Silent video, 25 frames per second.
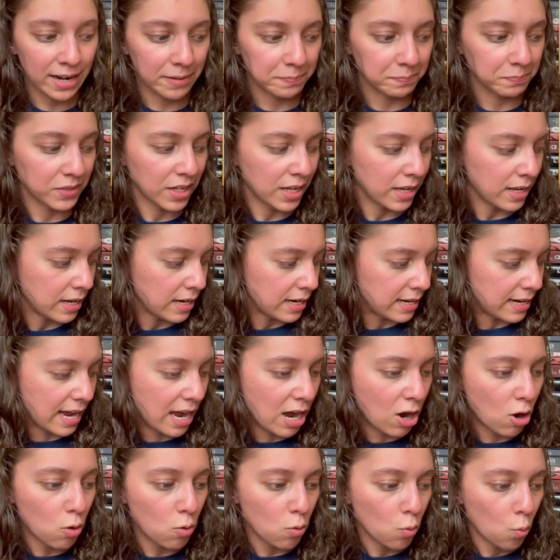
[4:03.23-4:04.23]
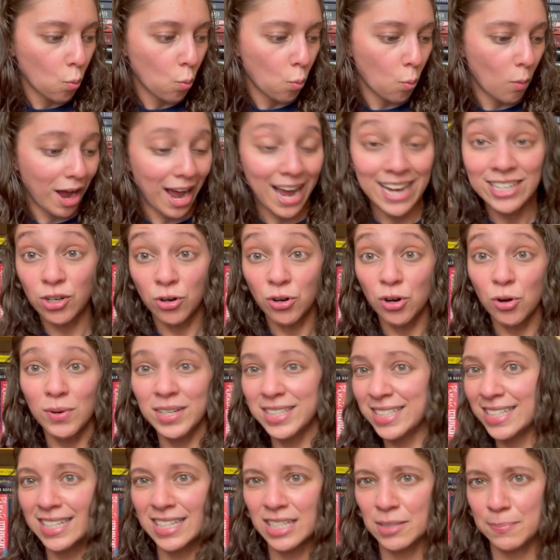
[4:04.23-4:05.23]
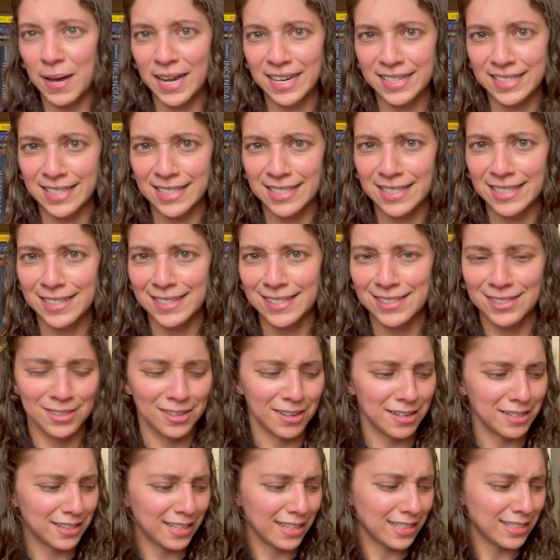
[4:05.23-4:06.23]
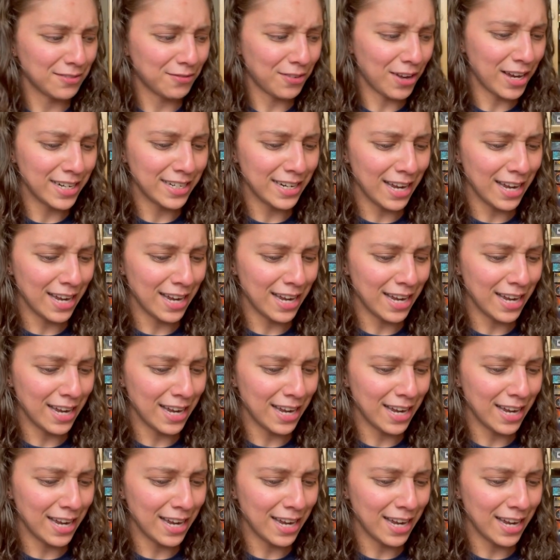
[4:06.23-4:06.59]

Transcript: it. Now I don't know what's in these boxes, so let, let's find